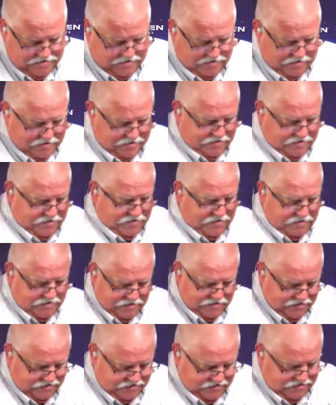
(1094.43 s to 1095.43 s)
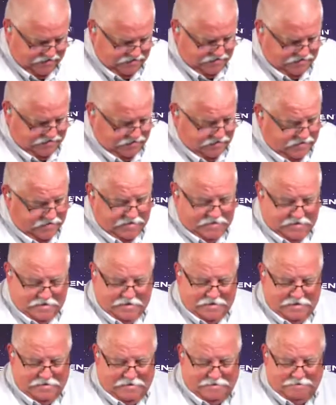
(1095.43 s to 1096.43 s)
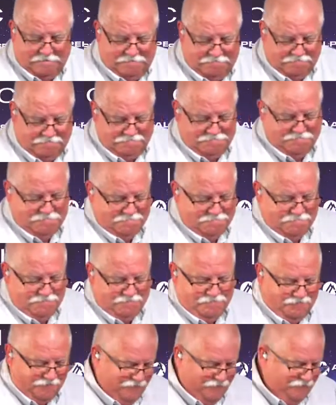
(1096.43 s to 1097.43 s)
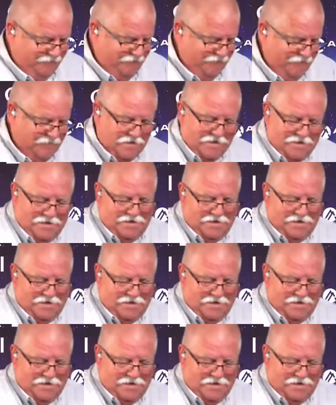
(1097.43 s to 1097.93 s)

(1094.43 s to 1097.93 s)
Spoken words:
Nobody speaks.